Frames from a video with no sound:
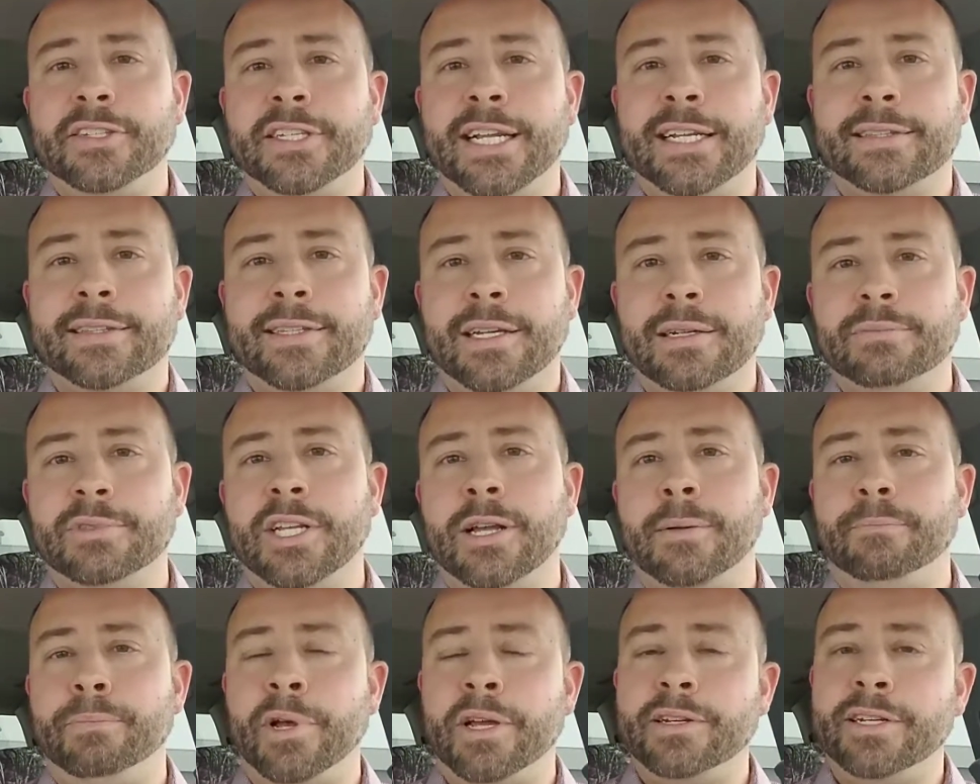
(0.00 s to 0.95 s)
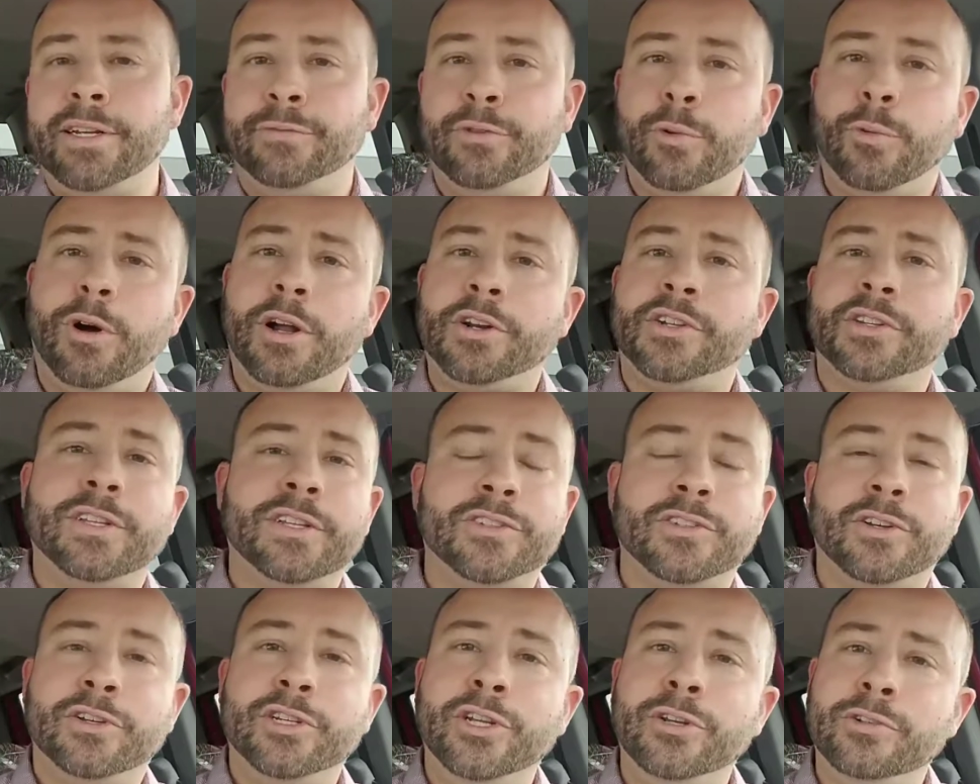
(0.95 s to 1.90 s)
that thumbs up button if you're watching
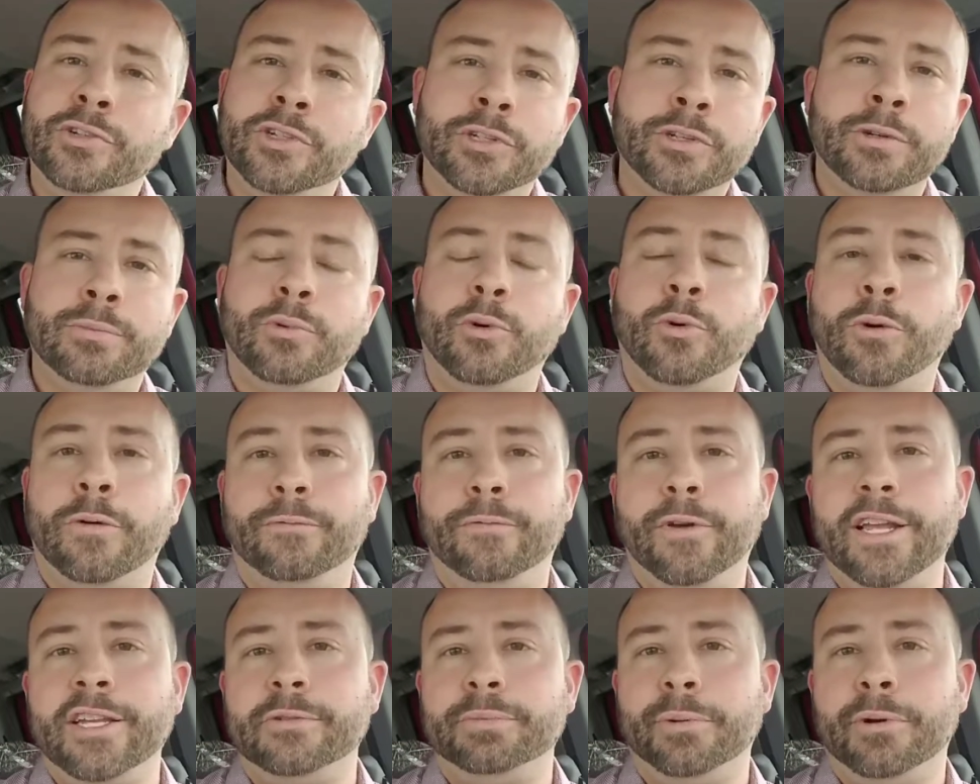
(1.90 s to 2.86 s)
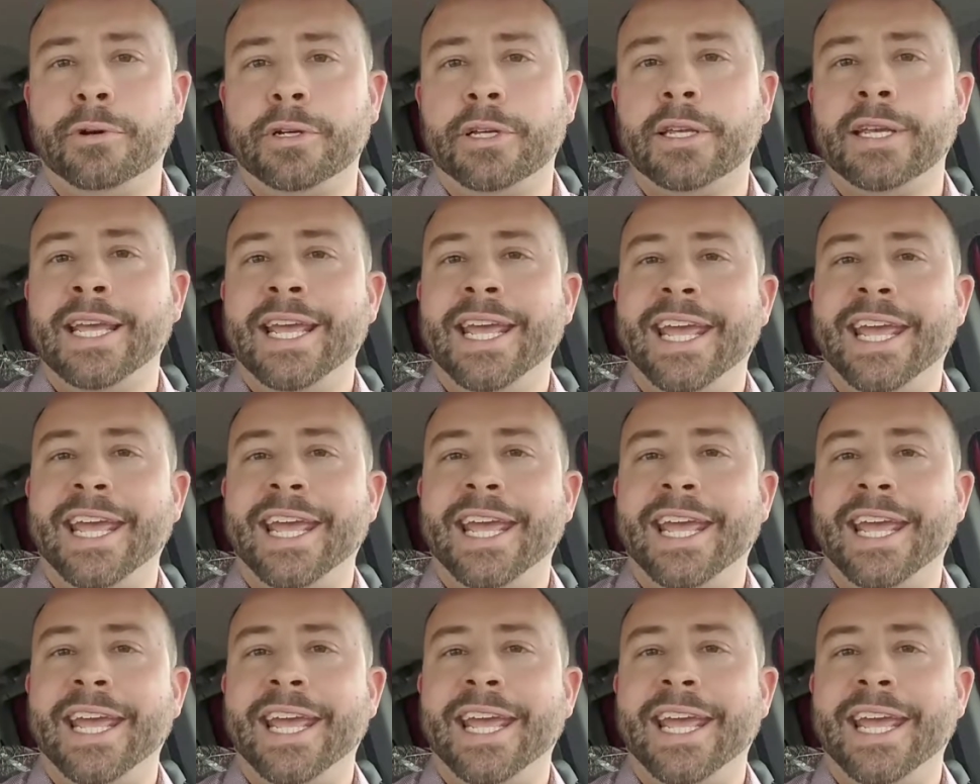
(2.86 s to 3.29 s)
this on YouTube or Facebook,